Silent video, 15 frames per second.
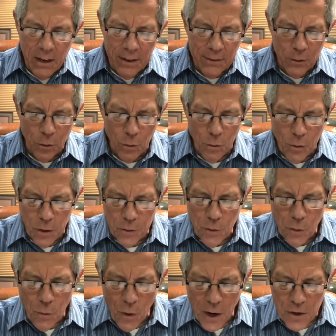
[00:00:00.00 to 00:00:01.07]
The Lord will
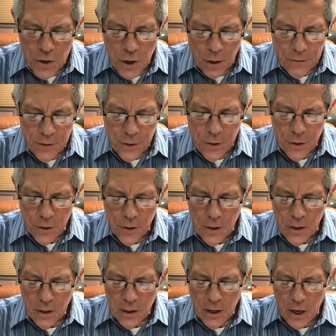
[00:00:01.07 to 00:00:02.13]
watch over your
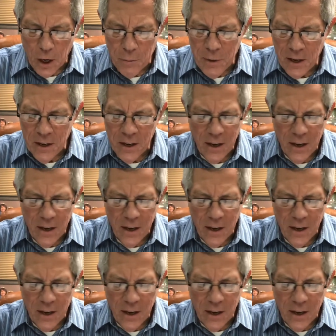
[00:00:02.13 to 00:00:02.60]
coming